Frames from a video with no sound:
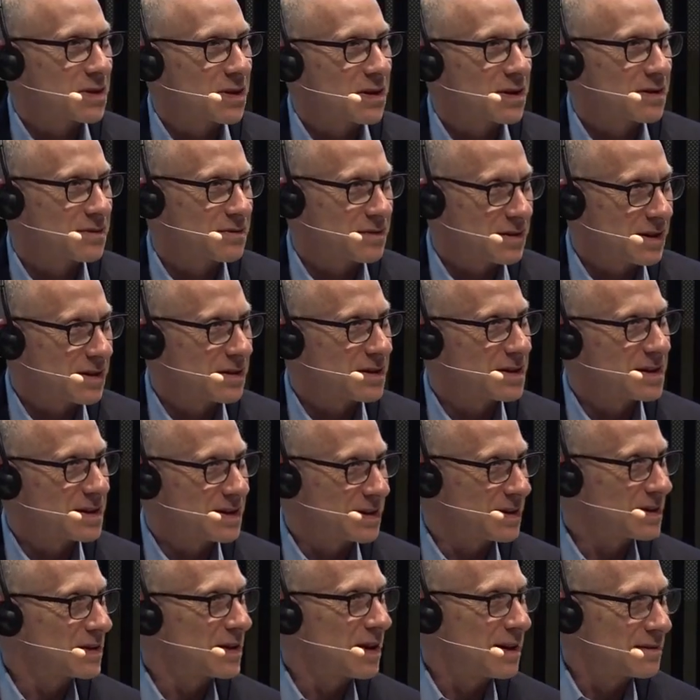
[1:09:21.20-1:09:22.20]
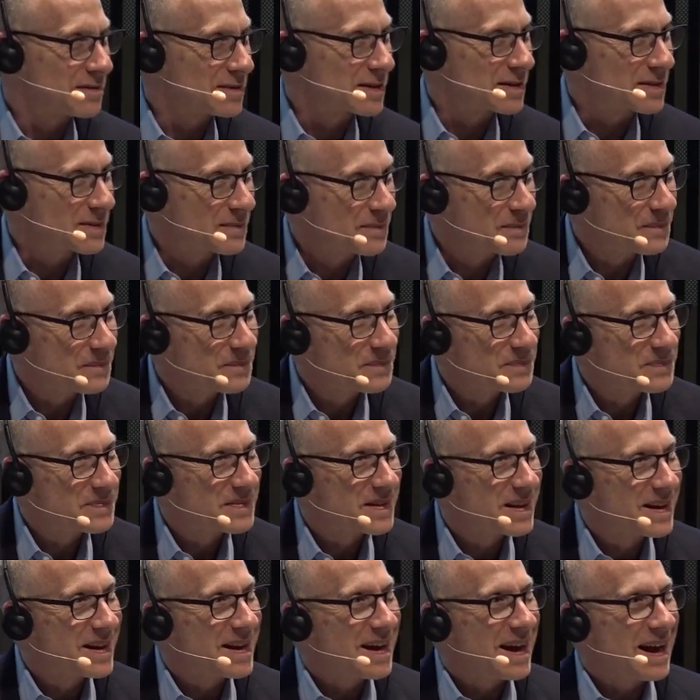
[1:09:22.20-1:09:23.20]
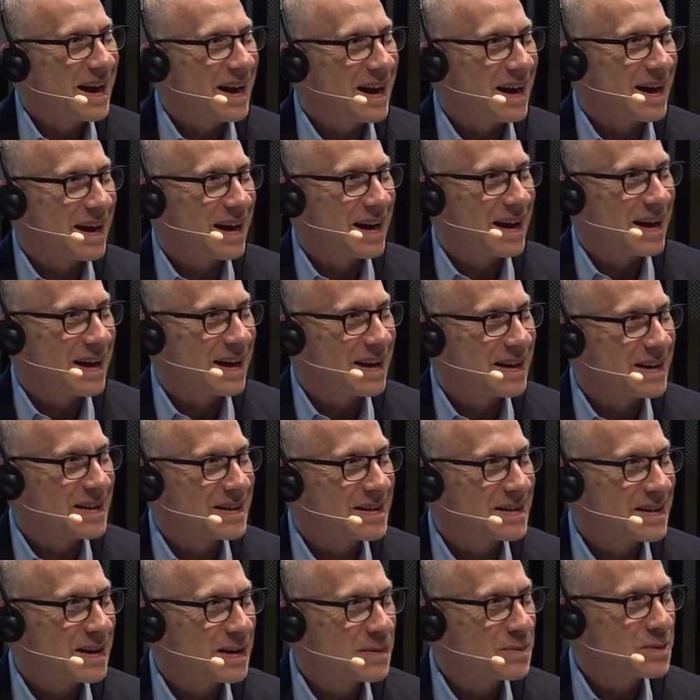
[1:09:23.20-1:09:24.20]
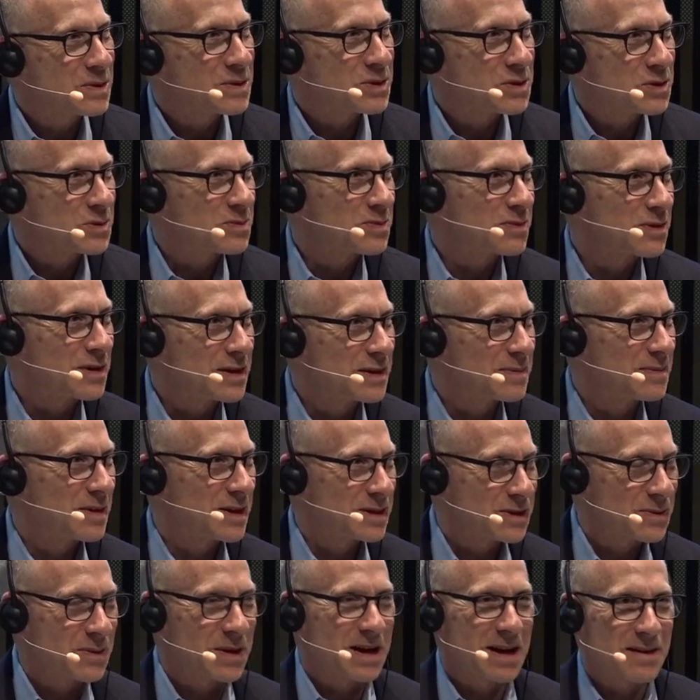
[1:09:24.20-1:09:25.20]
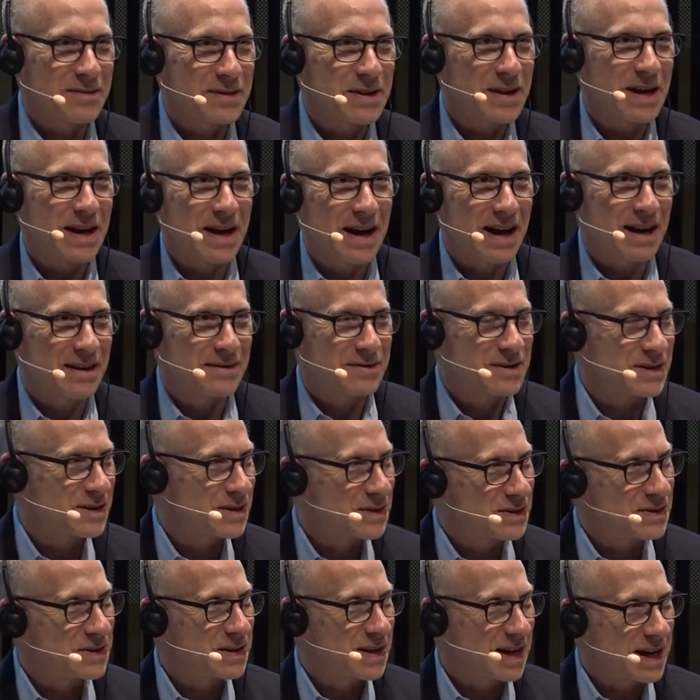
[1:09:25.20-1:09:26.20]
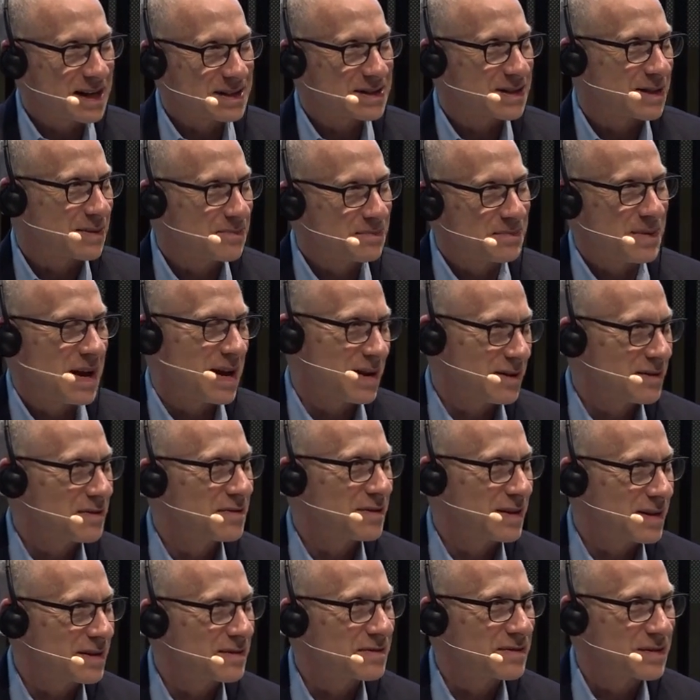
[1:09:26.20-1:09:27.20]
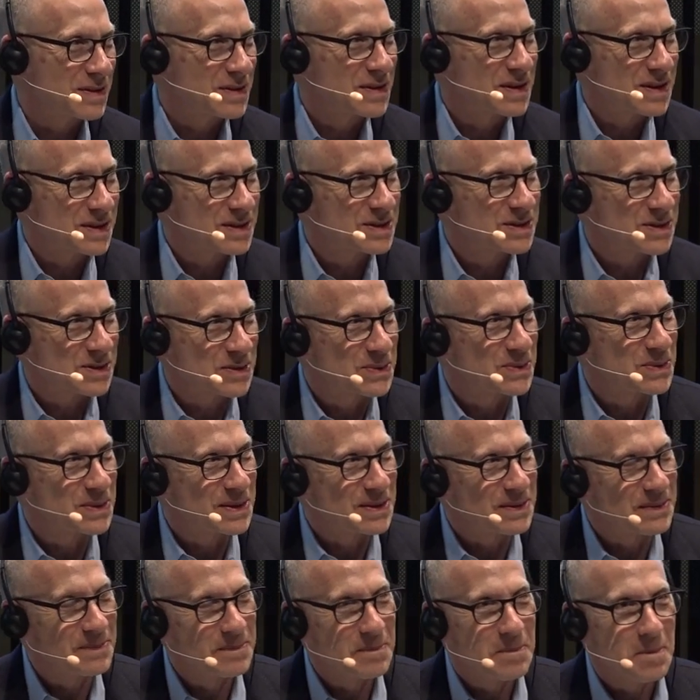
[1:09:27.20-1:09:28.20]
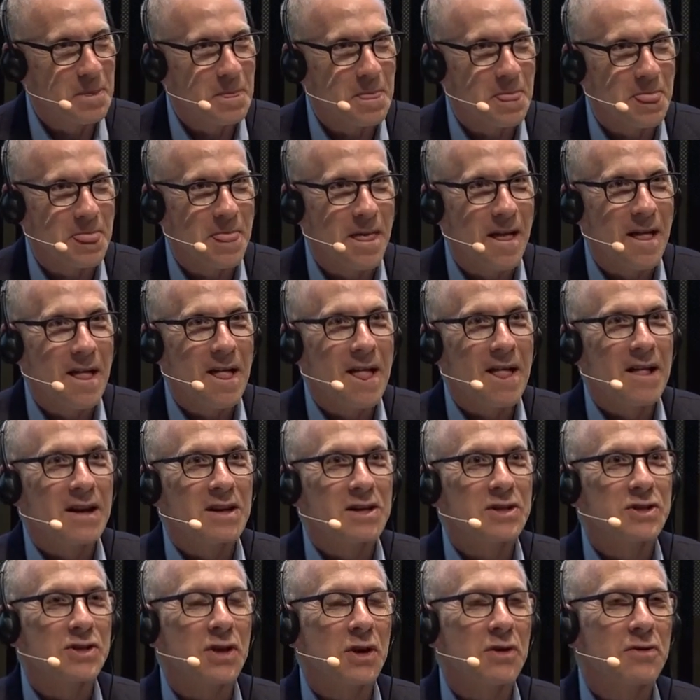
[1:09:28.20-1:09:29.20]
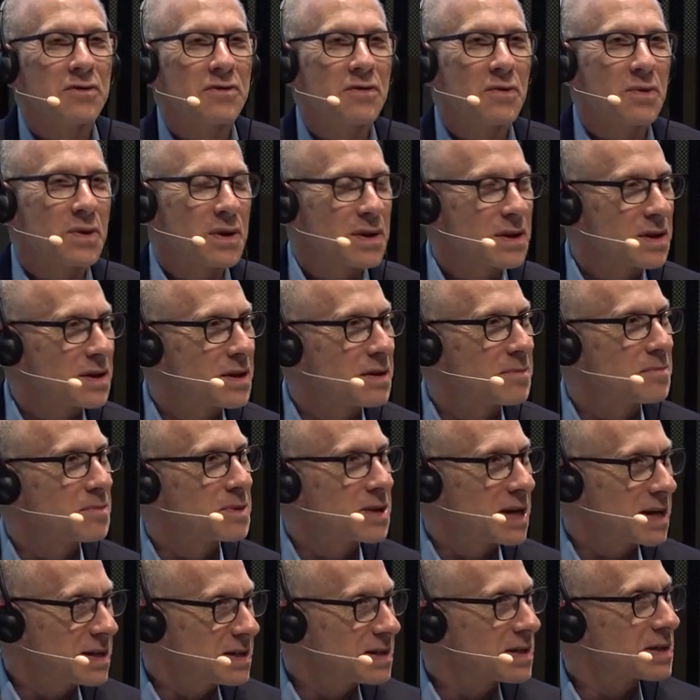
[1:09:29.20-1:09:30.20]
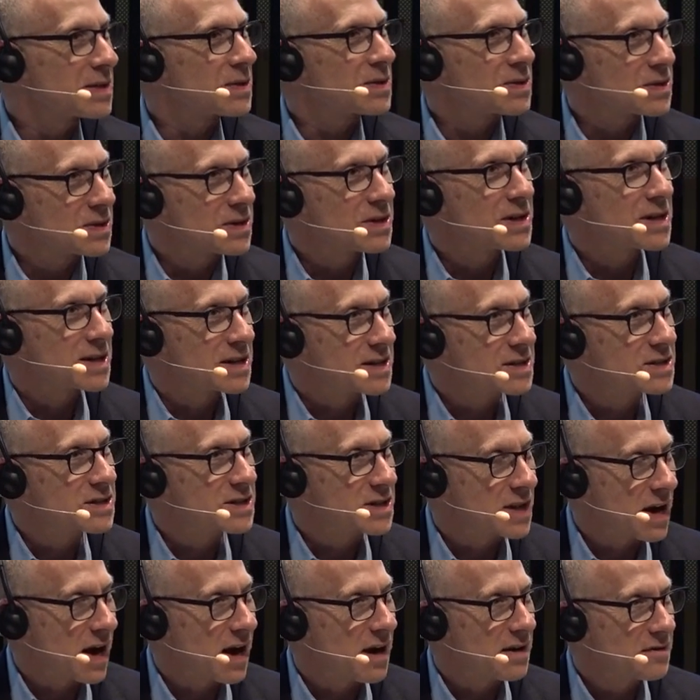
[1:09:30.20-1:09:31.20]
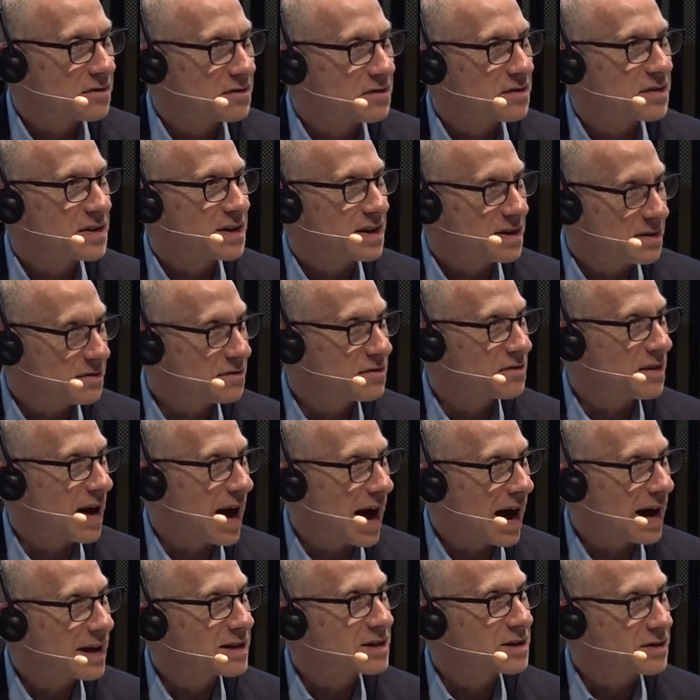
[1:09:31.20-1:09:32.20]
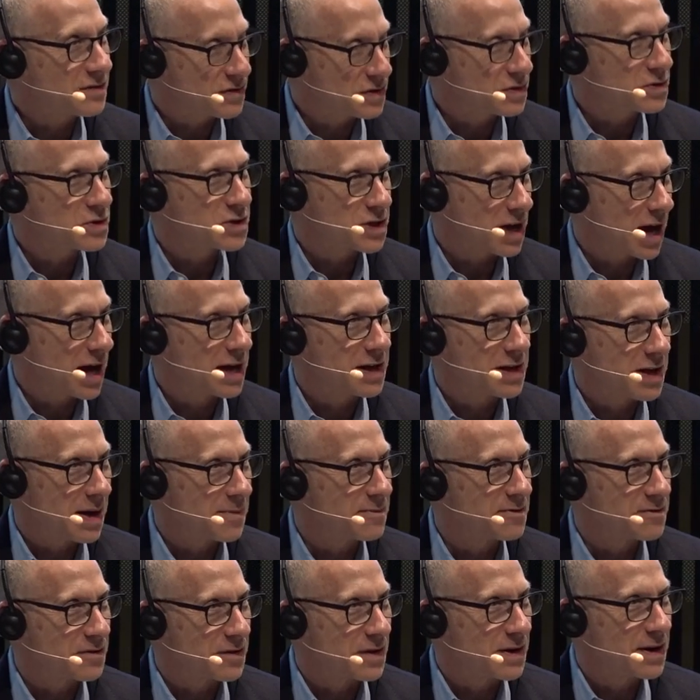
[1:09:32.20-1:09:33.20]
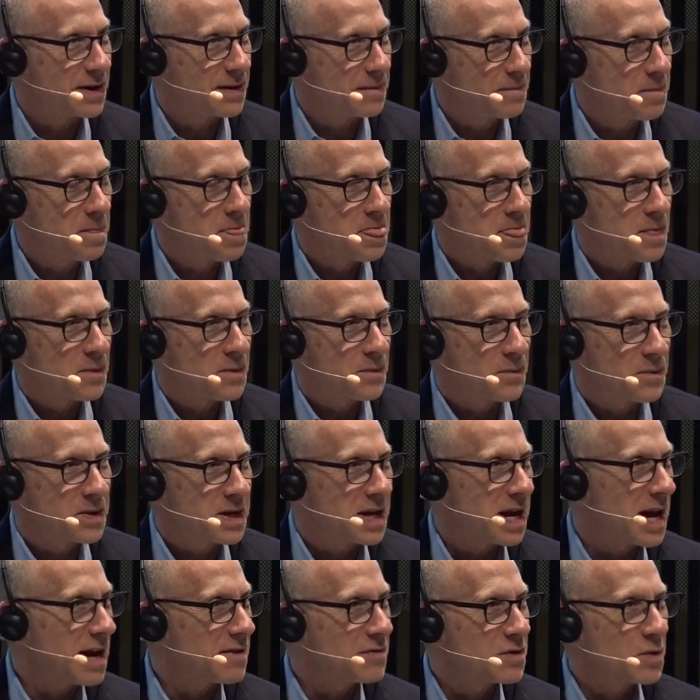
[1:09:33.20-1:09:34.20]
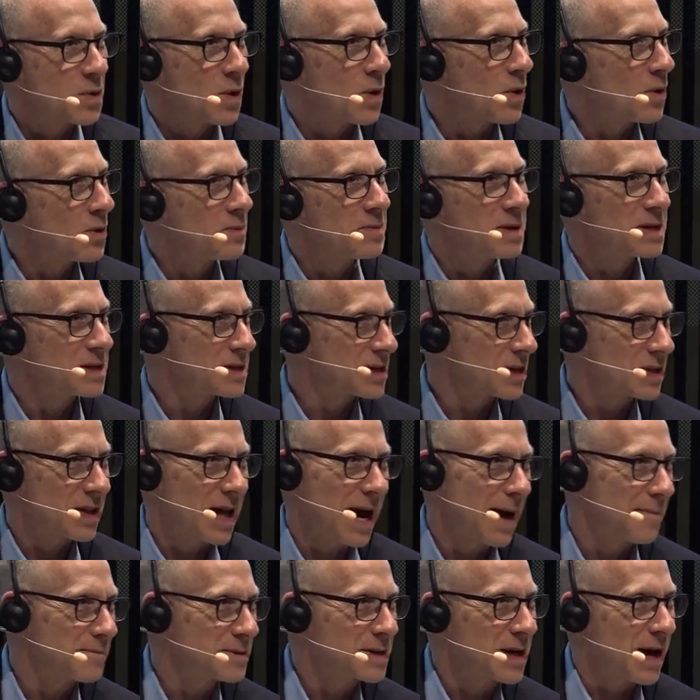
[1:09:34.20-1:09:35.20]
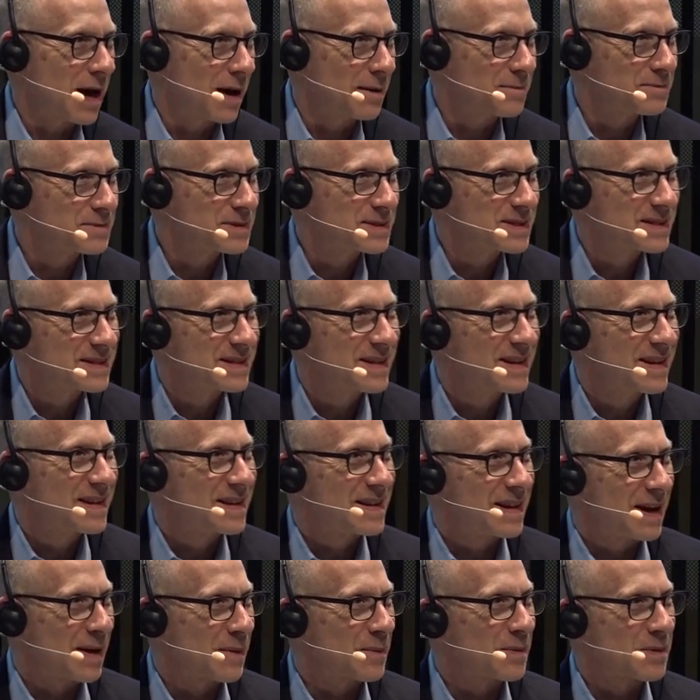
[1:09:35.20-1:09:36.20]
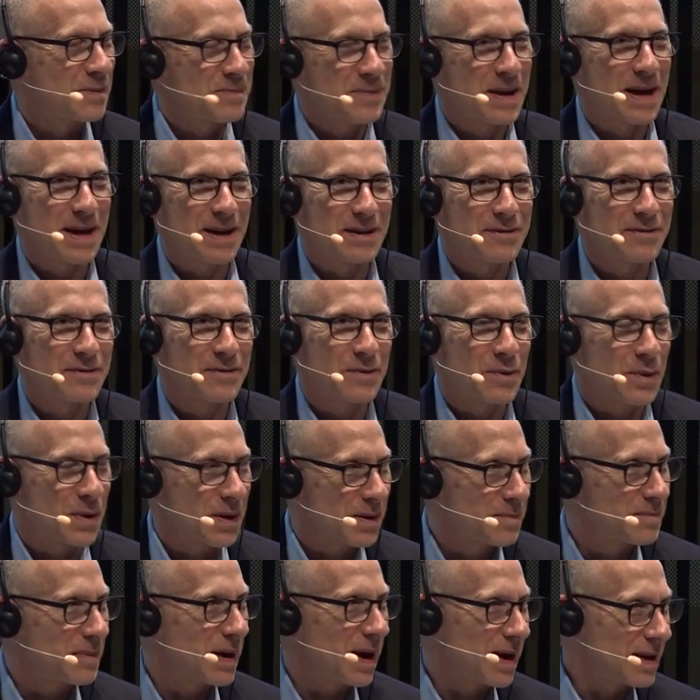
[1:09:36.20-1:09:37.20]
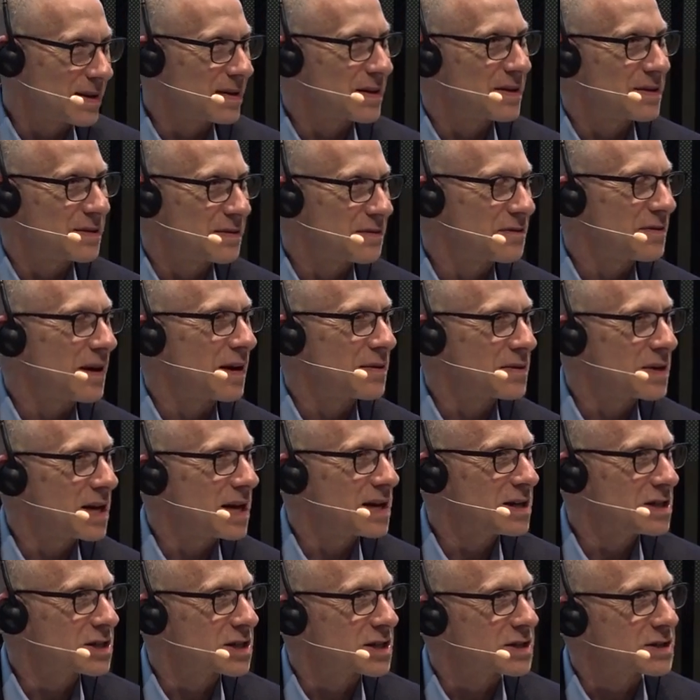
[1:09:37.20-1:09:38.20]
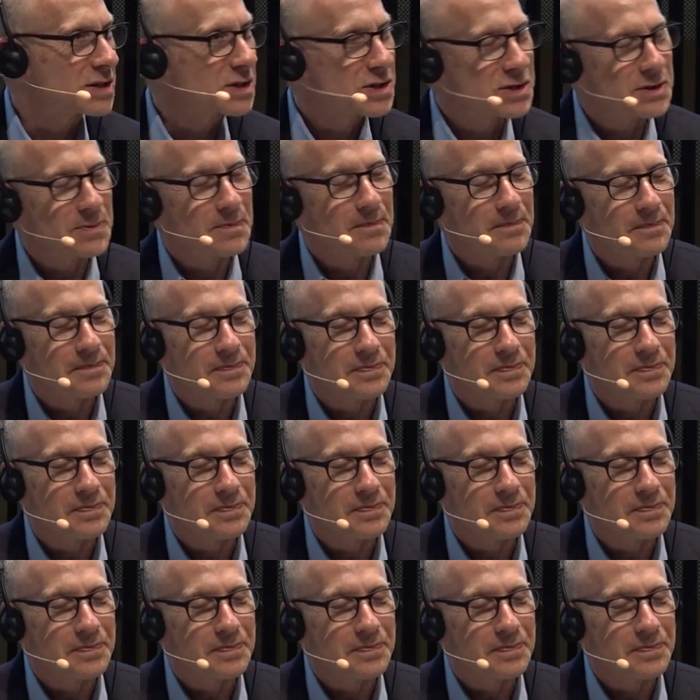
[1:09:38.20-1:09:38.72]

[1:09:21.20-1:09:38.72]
are very clever and they will do pretty much whatever they have to do to get some benefit for their school. So for the blended learning stuff, in fact, if you signed up for it, we gave you a whole bunch of laptops that were paid for by the foundations.